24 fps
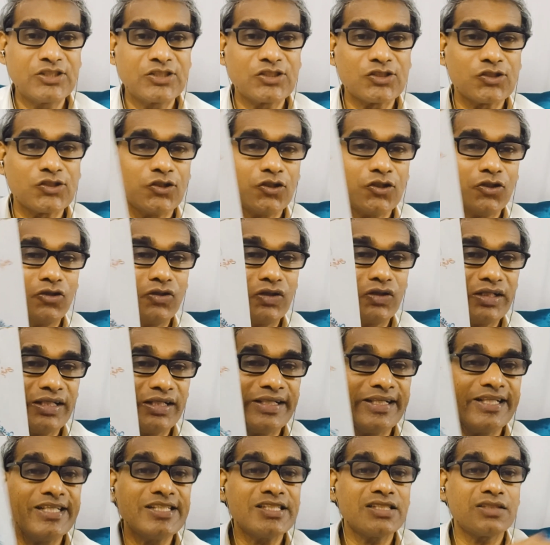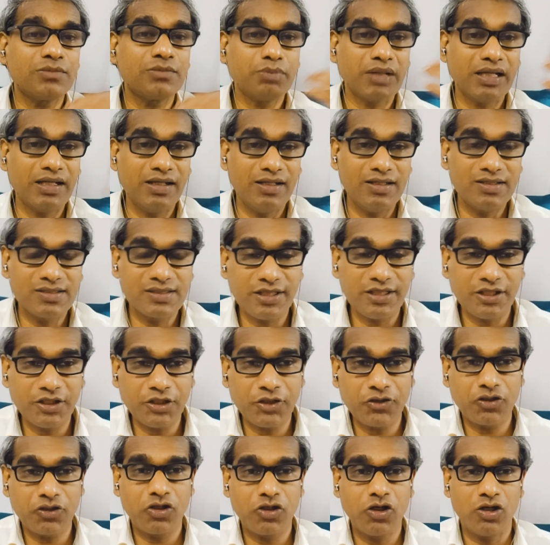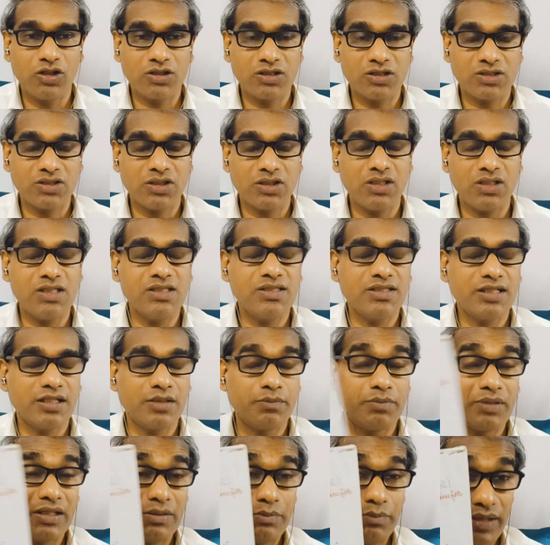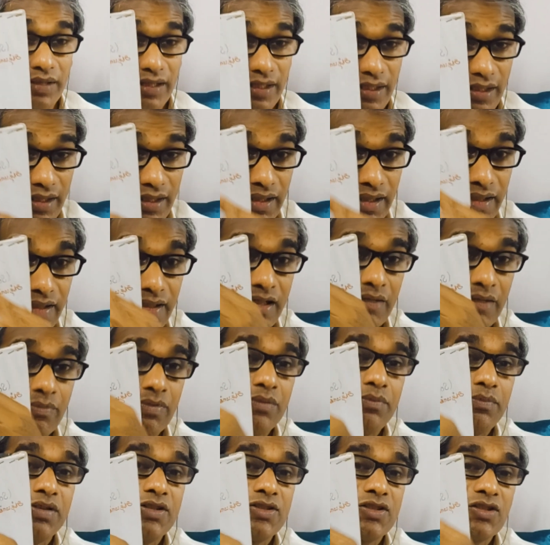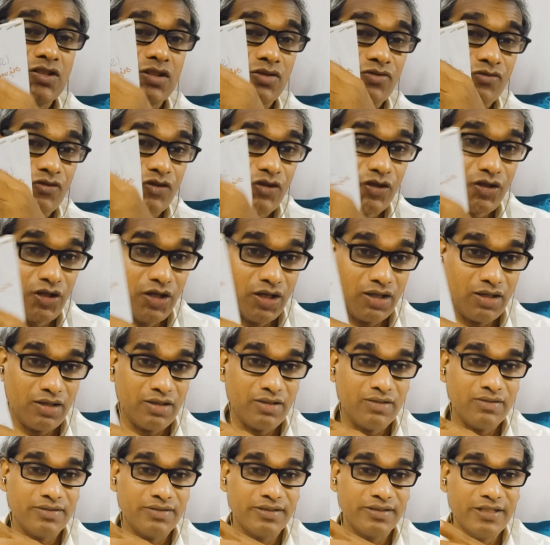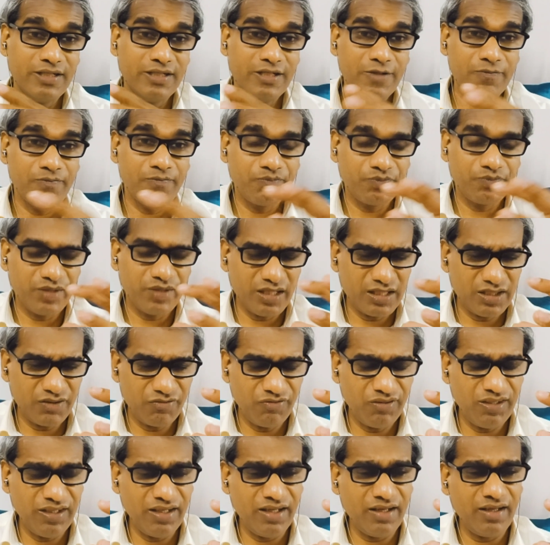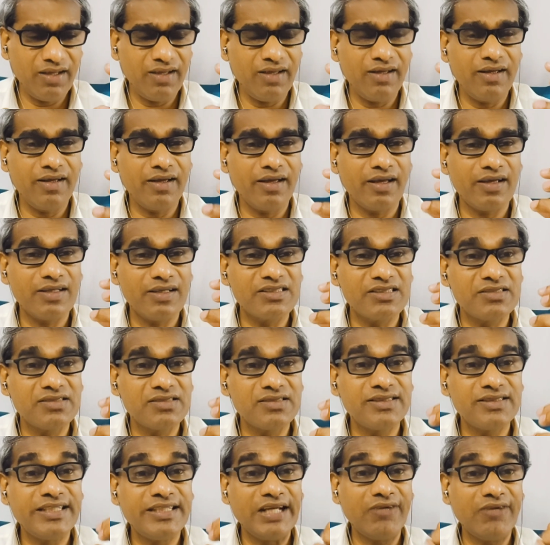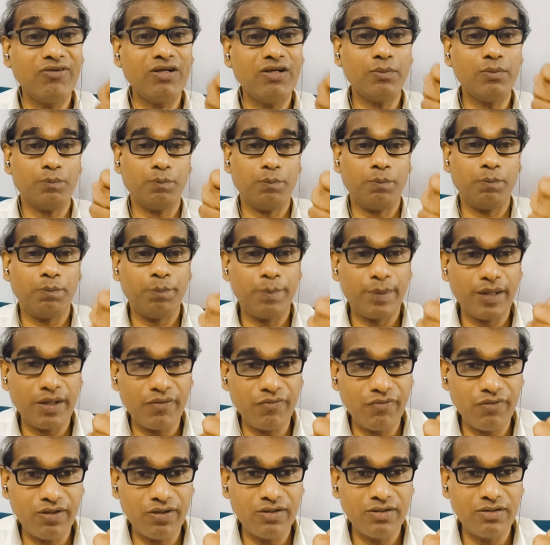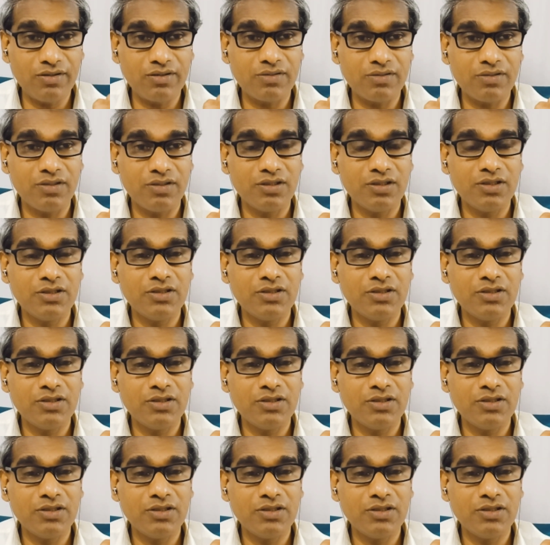So, it is by listening to God's knowledge and by being in remembrance of God that we develop power